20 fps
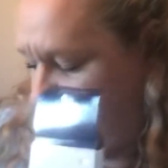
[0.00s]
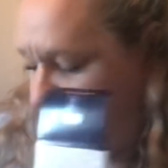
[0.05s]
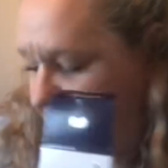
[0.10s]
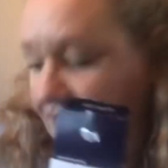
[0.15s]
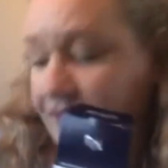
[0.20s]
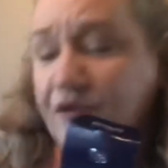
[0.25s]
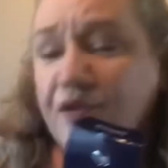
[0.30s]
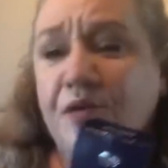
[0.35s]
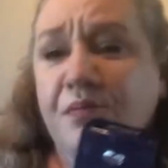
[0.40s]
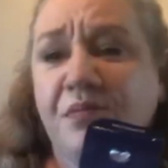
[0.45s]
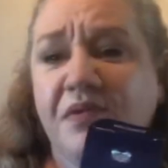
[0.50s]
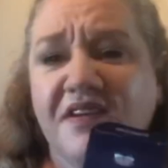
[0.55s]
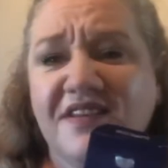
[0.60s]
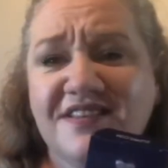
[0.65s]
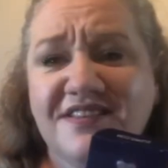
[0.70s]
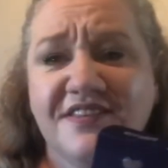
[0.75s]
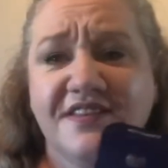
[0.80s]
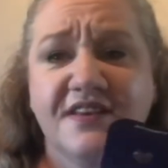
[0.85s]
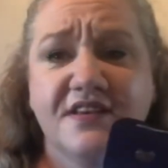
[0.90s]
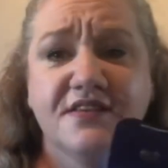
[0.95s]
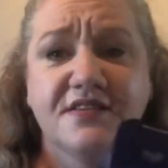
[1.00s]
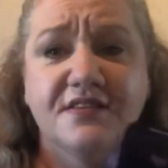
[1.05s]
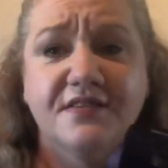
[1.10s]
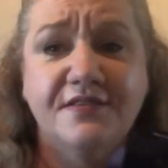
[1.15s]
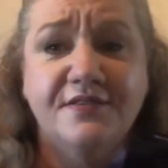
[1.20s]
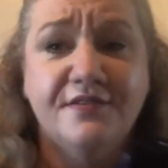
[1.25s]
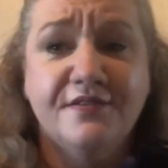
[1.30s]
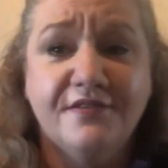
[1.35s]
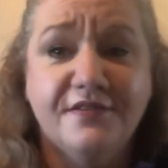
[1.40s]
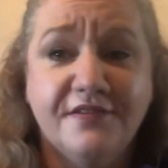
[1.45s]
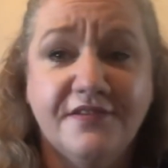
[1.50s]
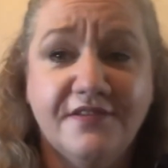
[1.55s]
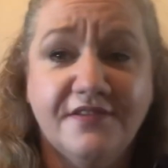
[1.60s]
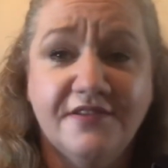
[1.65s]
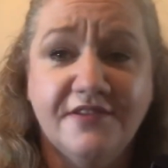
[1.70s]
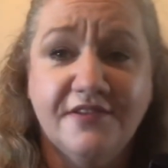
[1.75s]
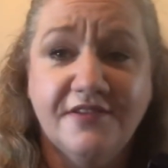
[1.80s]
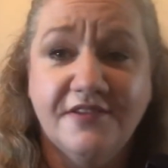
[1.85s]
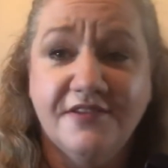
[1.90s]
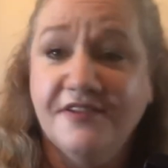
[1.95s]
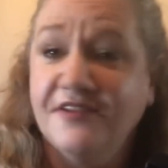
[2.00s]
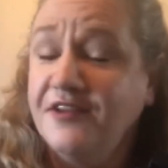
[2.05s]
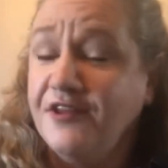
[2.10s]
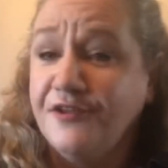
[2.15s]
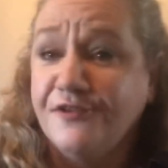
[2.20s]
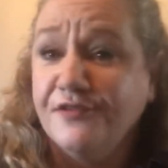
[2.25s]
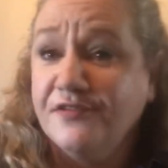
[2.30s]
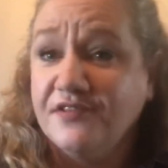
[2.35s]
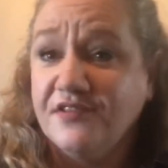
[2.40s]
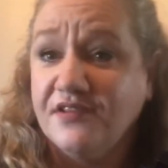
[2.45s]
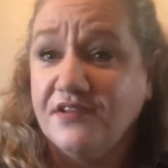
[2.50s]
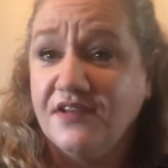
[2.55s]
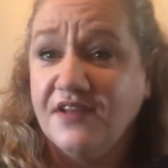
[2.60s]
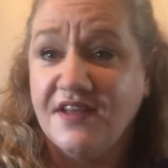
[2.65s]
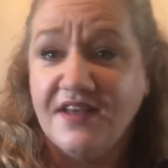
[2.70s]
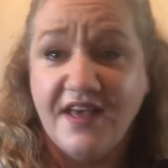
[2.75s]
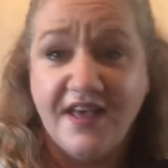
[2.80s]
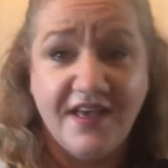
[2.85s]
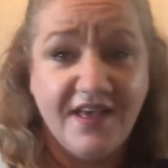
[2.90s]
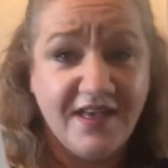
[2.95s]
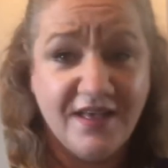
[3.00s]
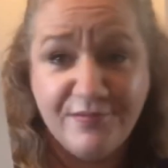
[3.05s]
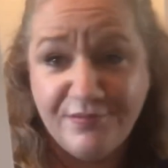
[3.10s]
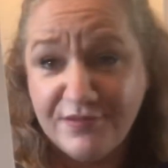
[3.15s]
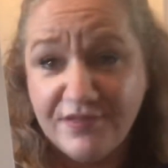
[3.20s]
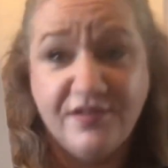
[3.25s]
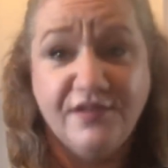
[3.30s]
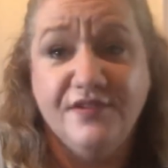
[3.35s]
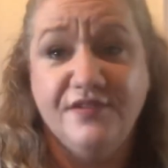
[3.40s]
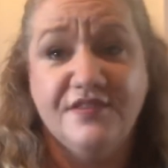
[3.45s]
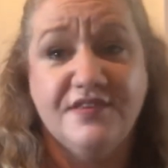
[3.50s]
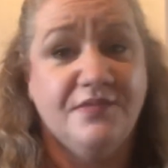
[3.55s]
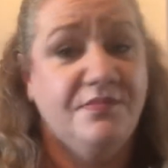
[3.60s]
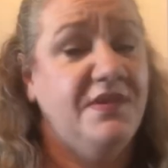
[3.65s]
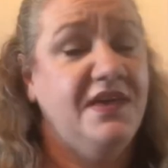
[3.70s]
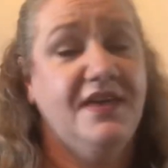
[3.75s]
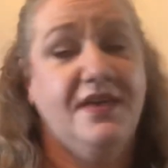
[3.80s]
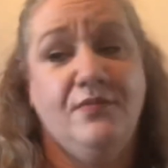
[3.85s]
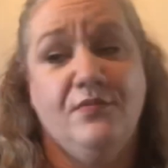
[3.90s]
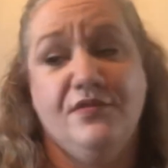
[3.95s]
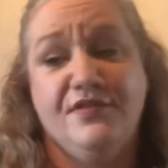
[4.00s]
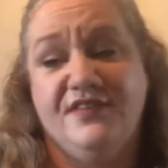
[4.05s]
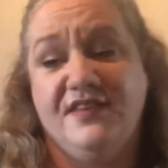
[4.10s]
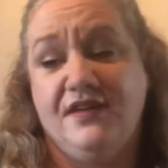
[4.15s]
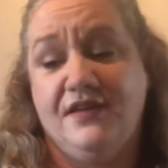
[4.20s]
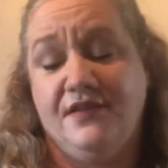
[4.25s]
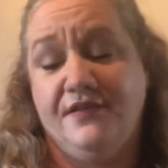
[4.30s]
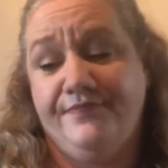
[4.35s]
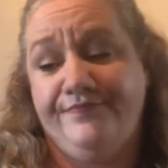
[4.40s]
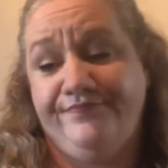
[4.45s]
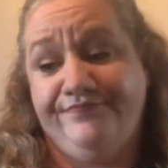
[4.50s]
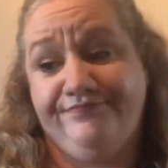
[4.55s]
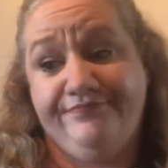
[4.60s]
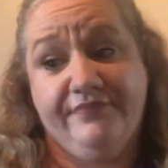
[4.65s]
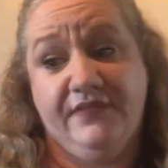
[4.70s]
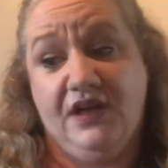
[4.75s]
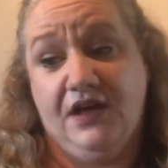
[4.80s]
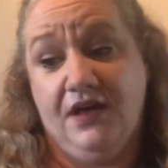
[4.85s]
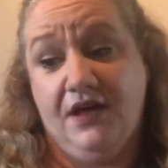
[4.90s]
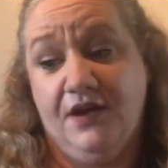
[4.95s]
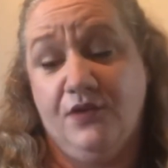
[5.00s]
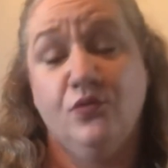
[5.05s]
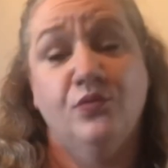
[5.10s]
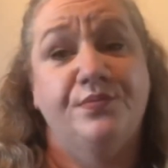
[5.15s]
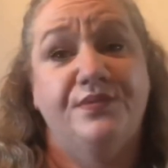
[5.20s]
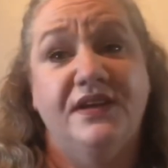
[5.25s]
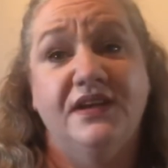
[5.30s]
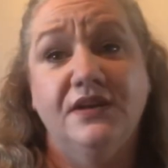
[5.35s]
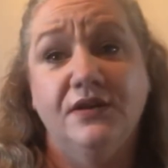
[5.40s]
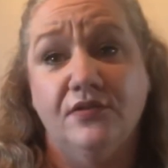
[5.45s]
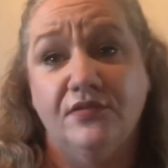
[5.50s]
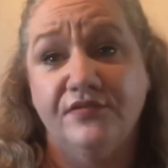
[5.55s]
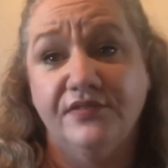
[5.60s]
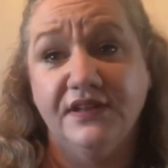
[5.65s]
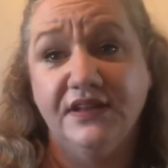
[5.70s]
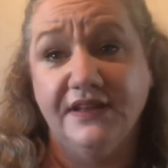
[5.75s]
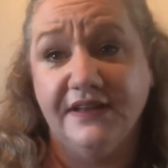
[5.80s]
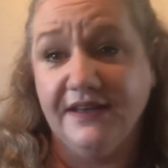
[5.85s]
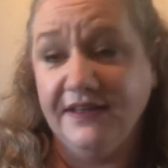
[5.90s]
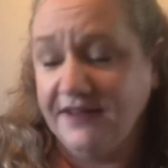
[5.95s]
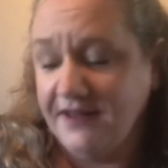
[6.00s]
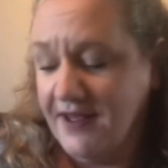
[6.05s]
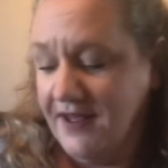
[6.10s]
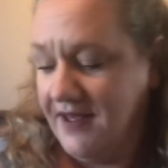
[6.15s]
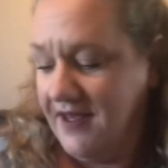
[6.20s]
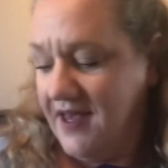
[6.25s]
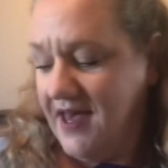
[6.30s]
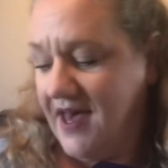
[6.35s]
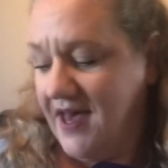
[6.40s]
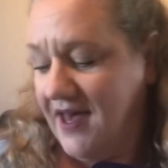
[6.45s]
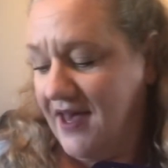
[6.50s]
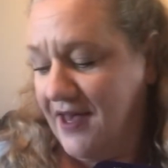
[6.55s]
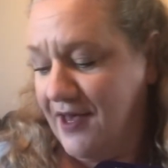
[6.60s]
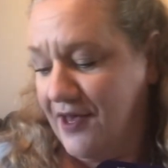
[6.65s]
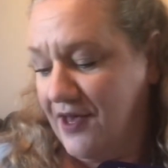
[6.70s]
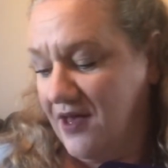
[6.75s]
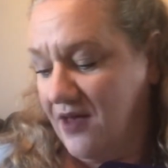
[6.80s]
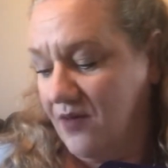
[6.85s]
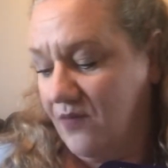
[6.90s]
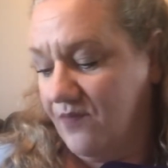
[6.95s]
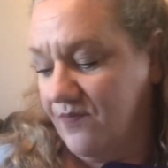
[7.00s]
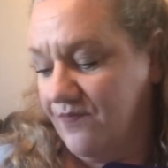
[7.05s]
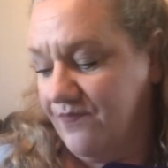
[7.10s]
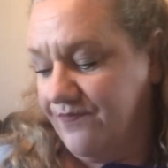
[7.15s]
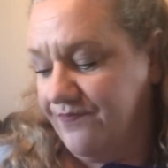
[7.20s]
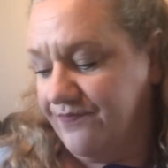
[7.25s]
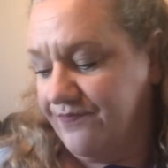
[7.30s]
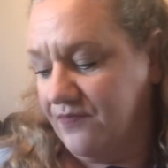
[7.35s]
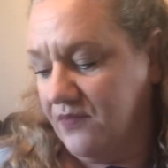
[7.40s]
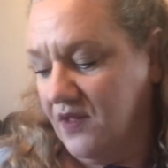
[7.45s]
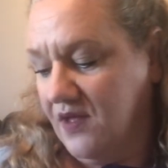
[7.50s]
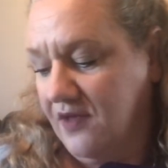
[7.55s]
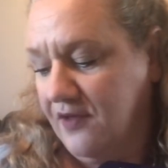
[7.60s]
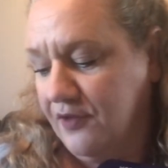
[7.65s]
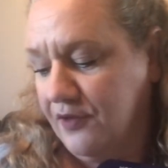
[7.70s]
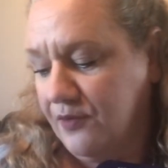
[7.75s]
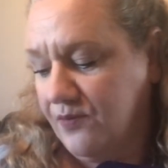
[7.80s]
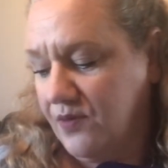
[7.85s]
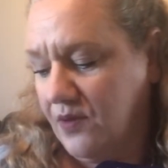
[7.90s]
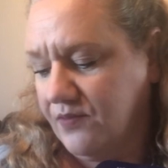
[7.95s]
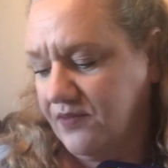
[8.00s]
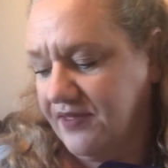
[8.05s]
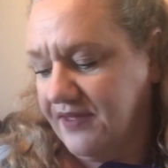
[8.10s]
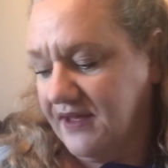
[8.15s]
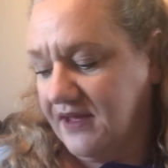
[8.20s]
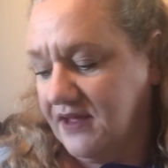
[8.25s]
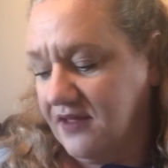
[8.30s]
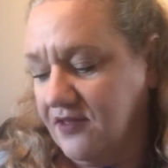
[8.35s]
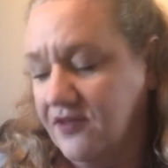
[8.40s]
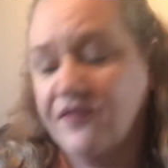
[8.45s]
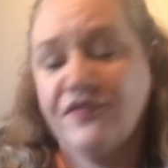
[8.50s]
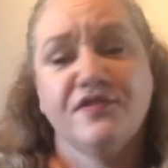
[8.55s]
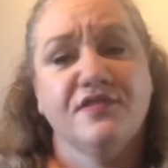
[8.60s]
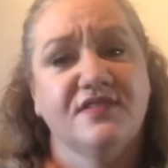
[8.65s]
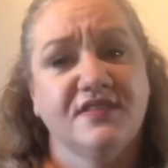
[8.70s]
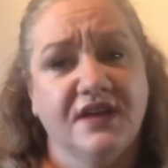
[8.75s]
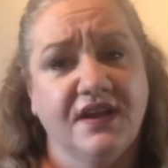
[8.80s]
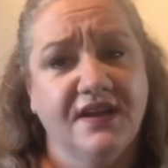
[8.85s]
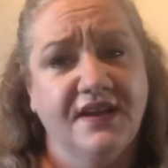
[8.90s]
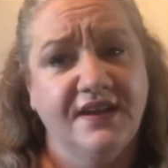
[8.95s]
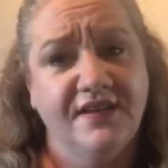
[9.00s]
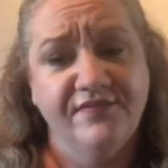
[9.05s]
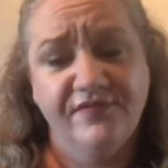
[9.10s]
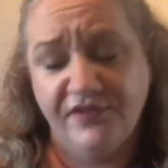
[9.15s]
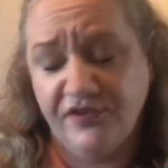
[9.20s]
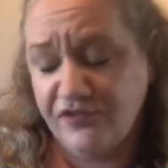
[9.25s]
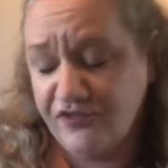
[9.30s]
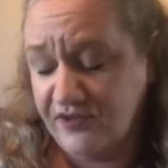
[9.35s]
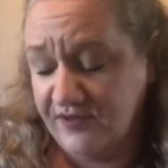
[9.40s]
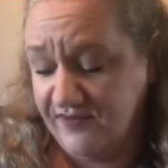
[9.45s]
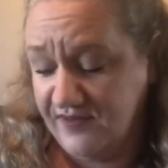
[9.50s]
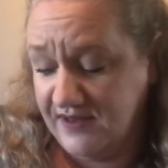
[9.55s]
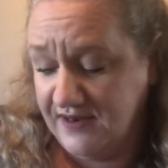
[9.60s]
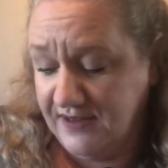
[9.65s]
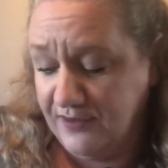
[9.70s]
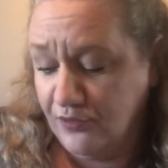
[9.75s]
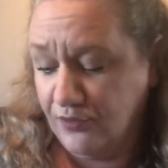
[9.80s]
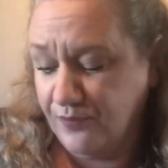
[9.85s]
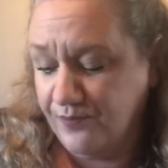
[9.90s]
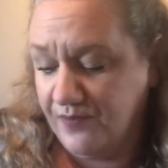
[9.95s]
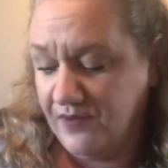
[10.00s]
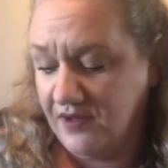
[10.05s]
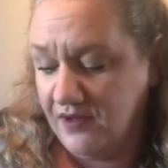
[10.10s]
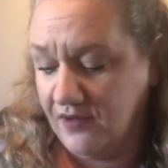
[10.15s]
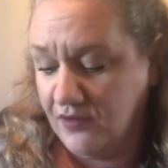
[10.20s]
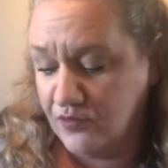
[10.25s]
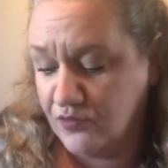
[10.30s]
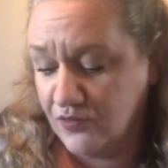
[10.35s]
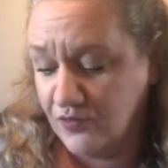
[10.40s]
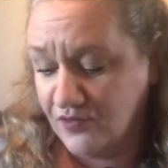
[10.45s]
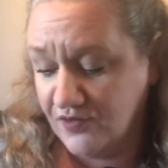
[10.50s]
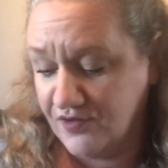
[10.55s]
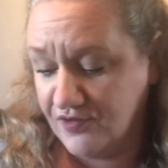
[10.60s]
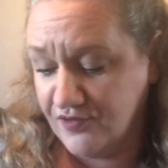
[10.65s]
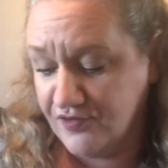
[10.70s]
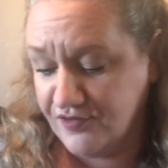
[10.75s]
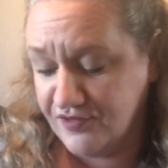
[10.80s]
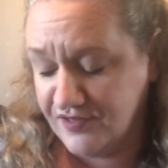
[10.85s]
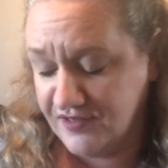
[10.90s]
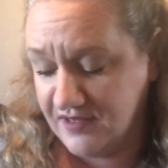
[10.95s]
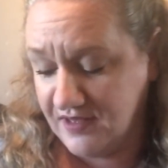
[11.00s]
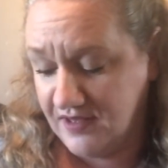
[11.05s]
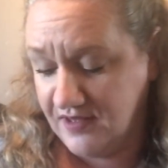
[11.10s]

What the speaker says: For the price of this. So absolute, to me, it was a no-brainer, really. You're probably thinking you've just done an inventory video, but toners,